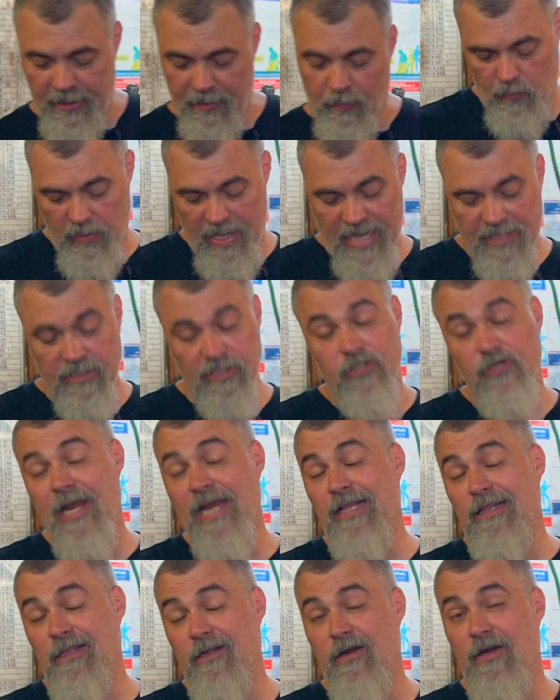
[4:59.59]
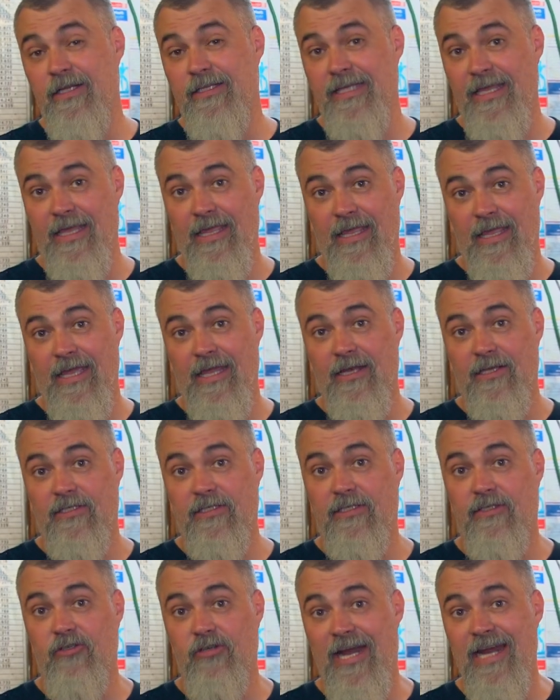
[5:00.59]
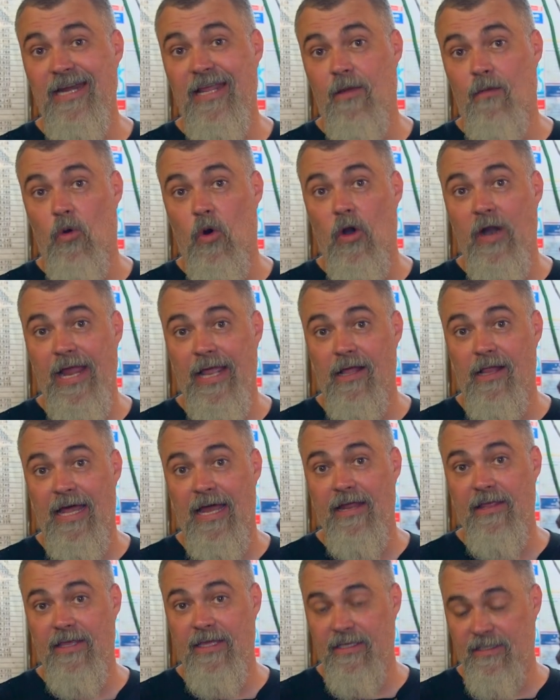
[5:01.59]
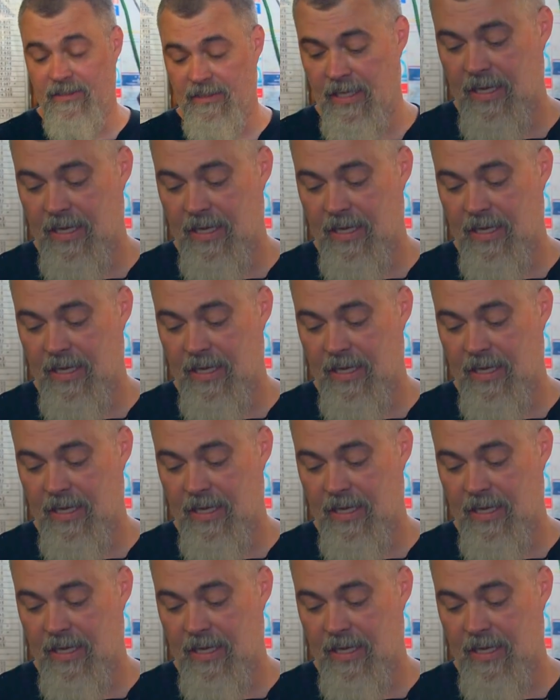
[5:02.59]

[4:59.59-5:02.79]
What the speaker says: We actually tried clearancing and trying to get more angle out of these.